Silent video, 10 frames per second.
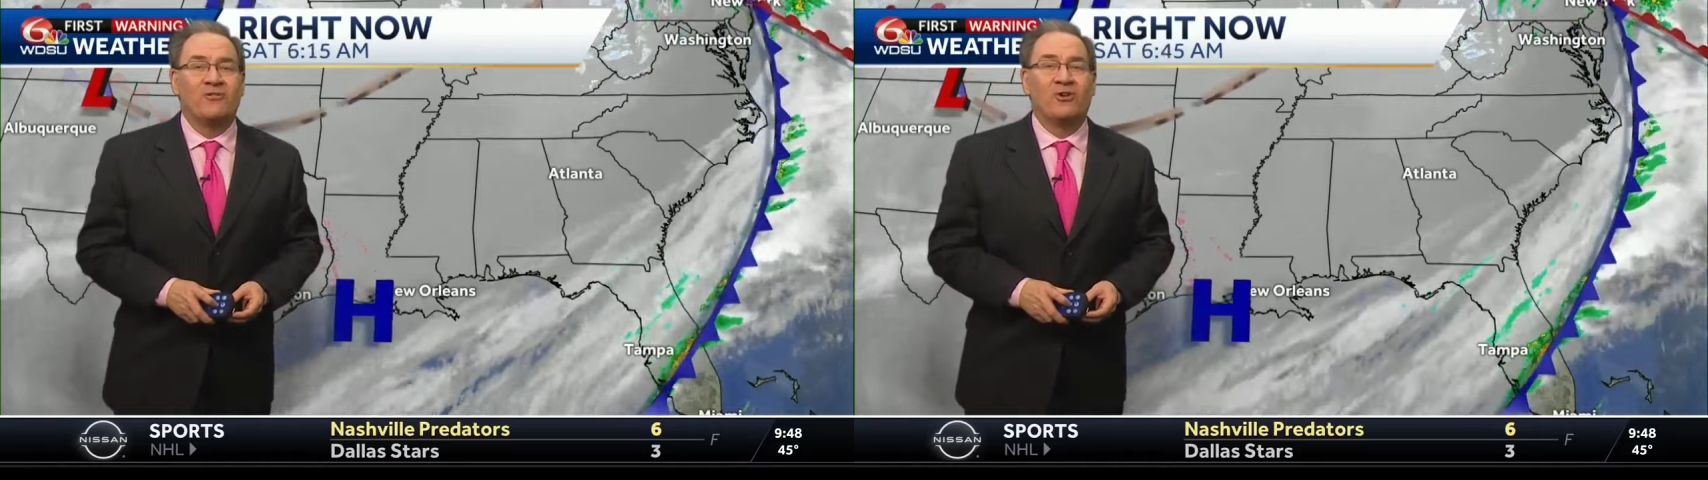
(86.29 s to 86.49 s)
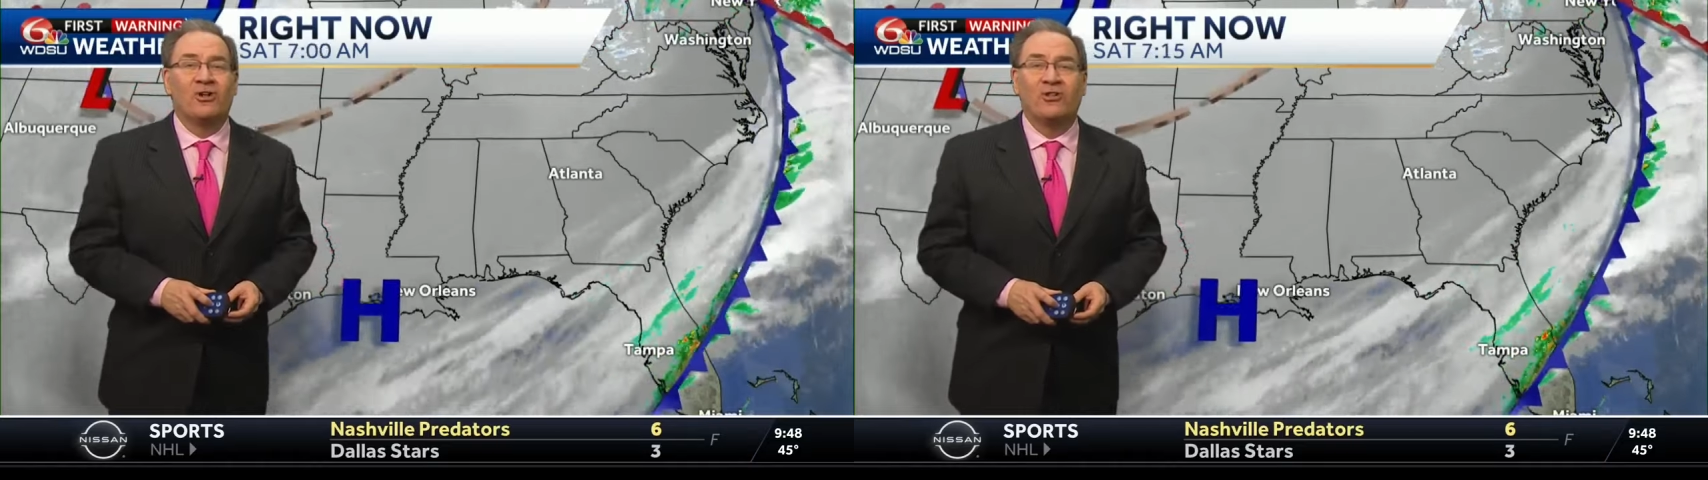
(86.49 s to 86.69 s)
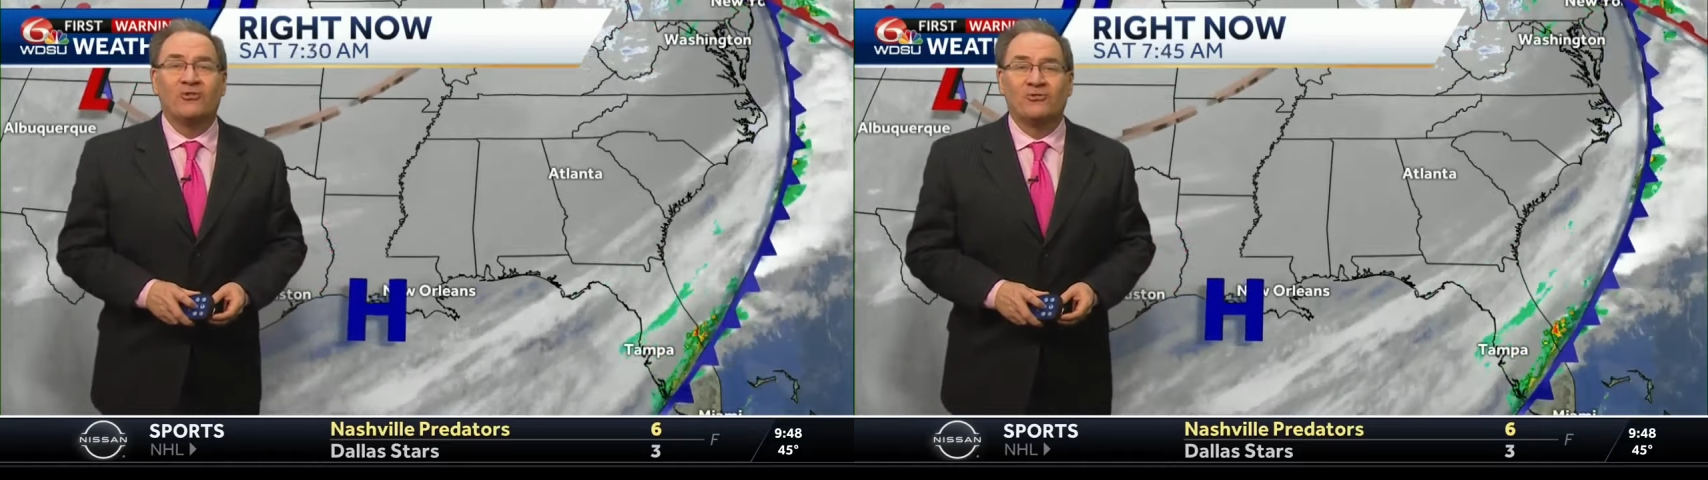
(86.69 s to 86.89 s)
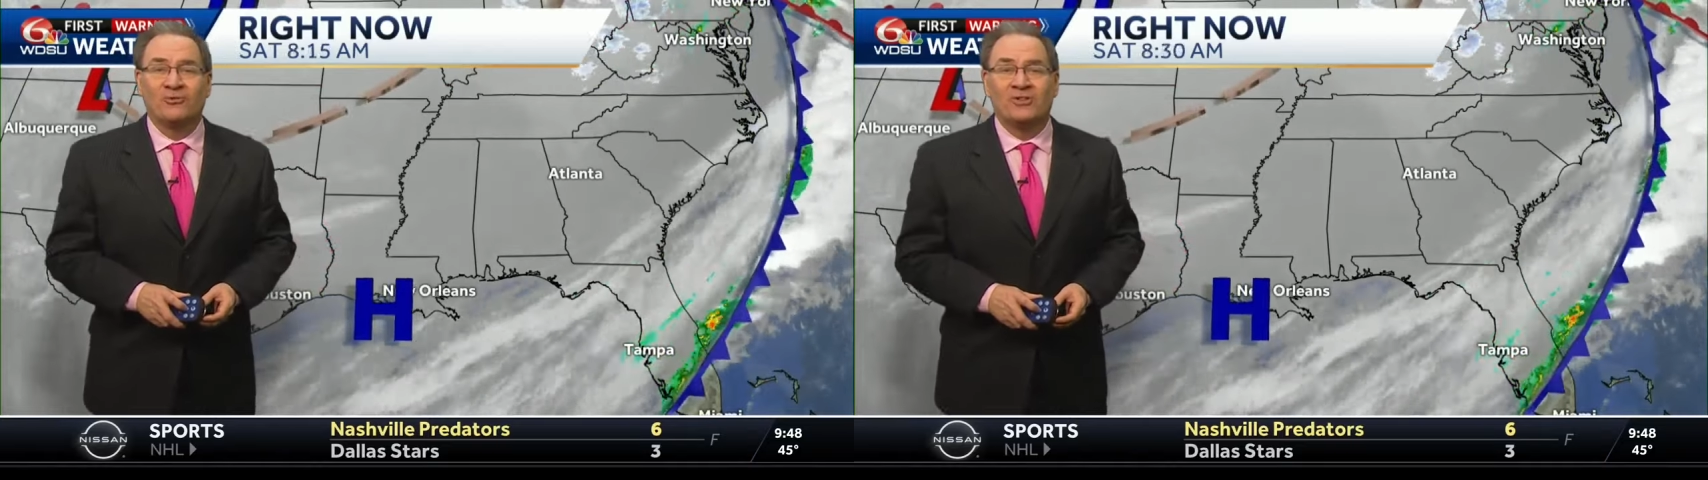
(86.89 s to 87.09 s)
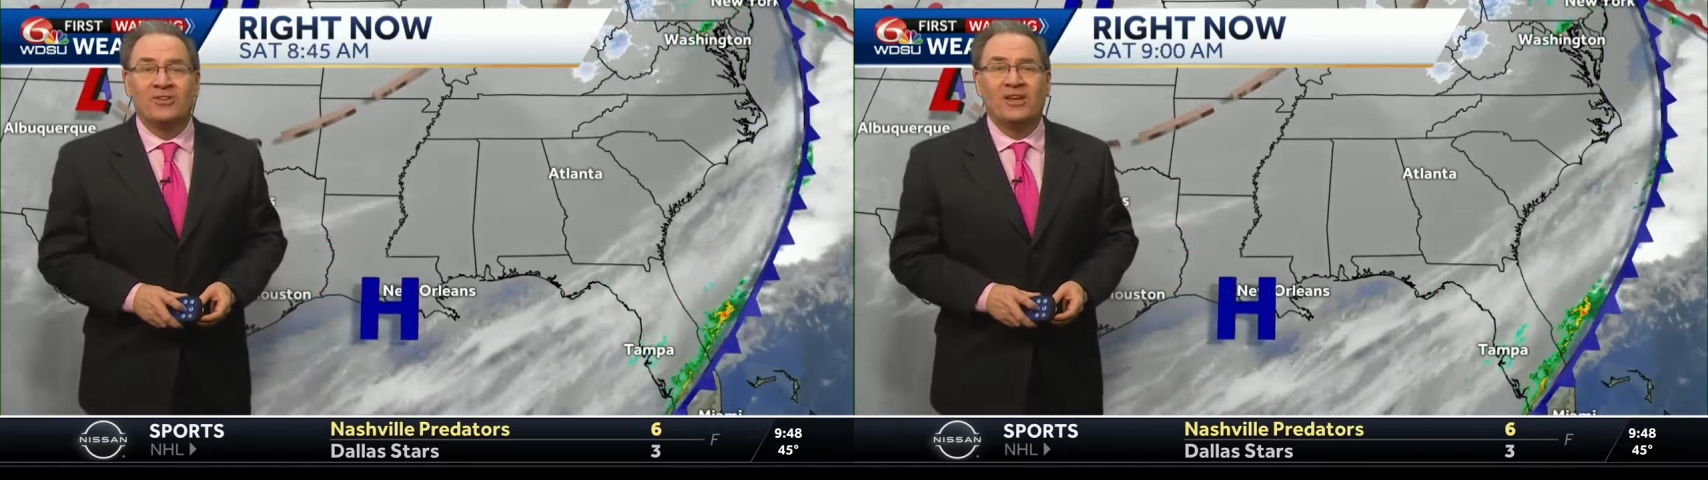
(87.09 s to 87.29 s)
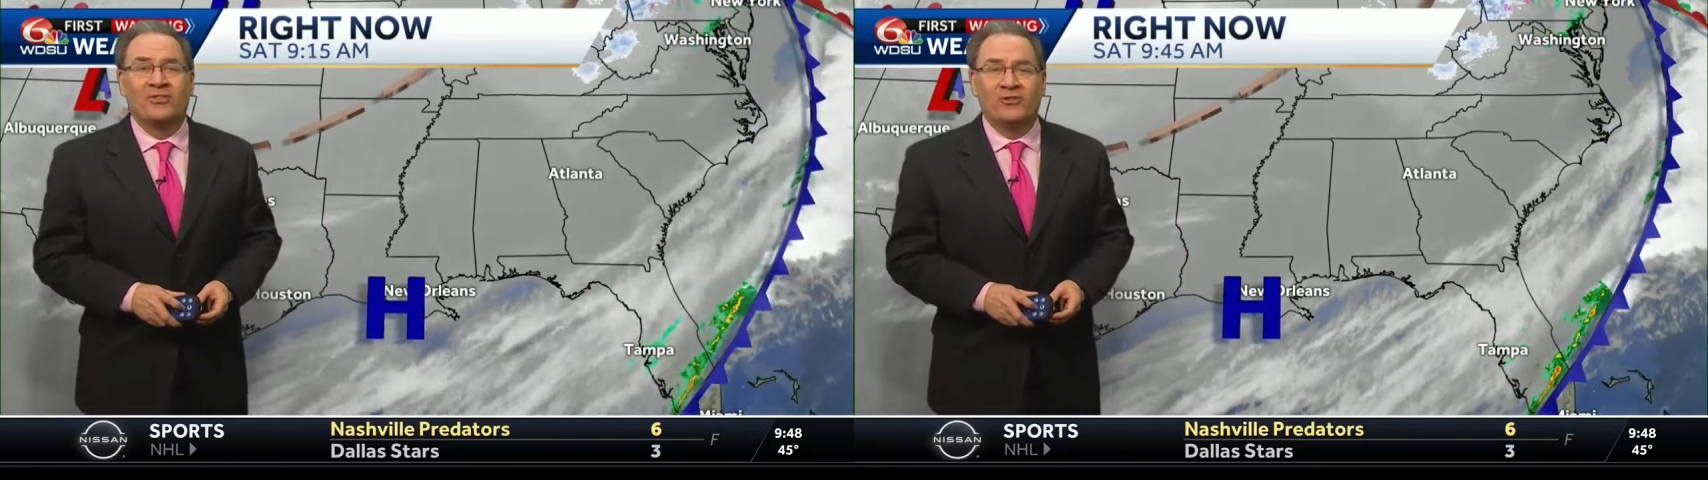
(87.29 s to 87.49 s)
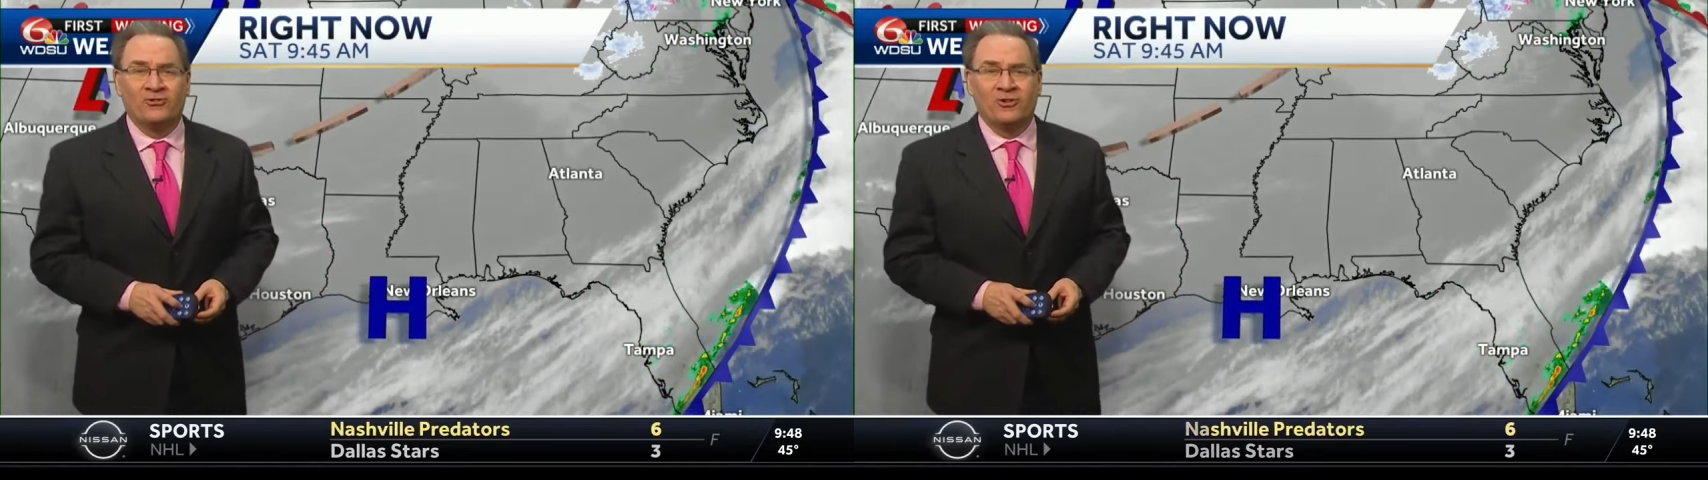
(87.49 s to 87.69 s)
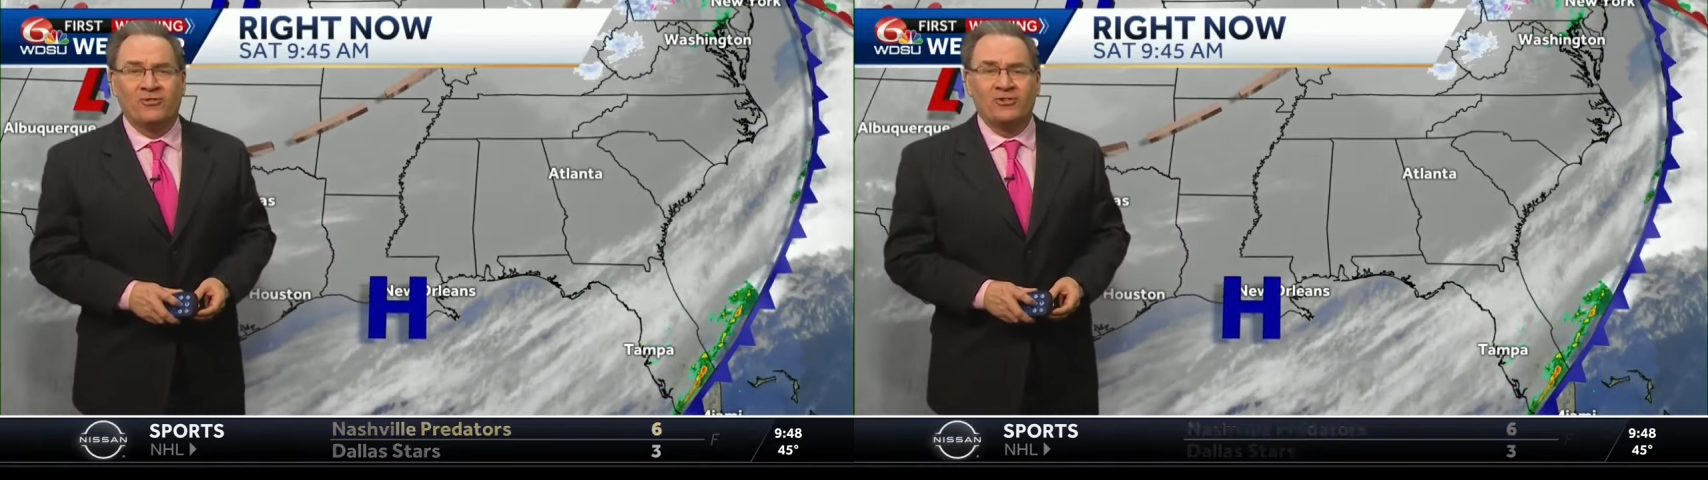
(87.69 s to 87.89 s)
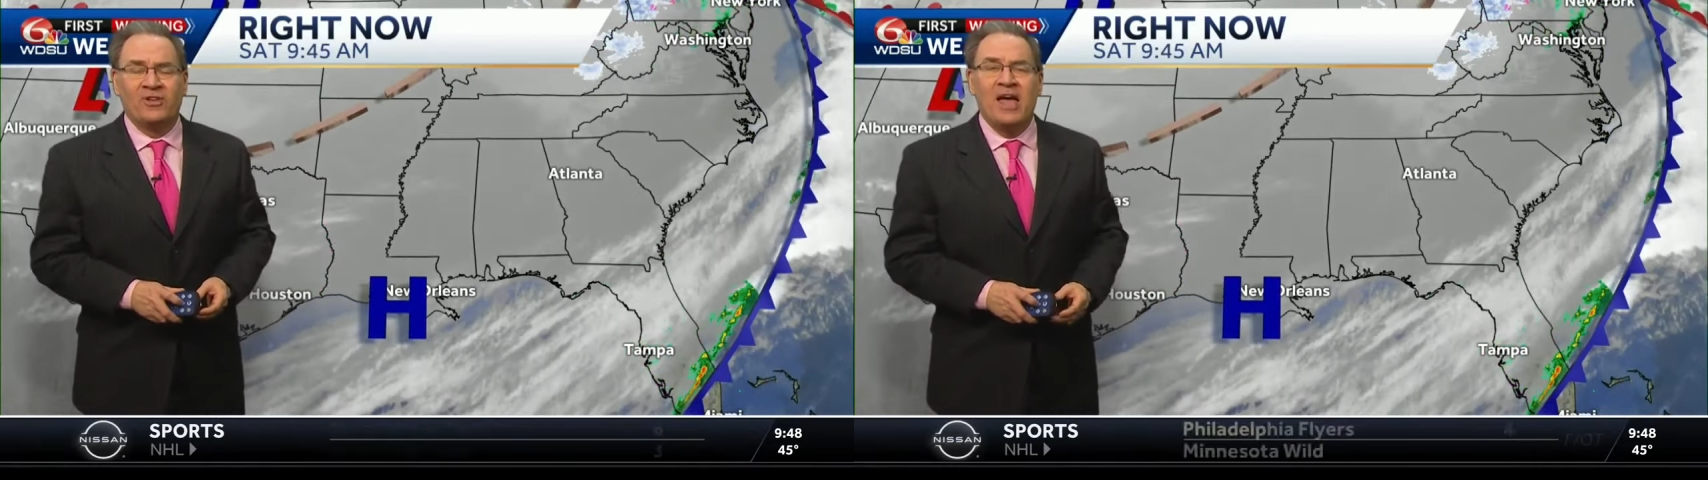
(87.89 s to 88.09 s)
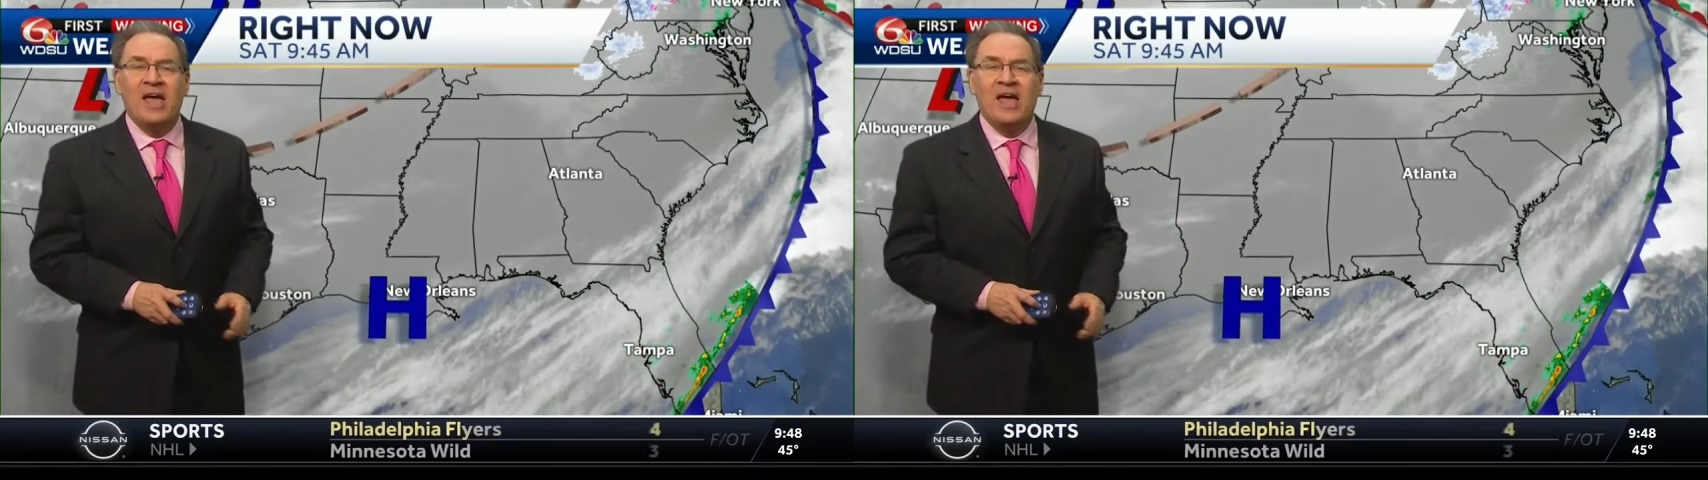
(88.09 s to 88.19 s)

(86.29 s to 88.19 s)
very close to us at the surface.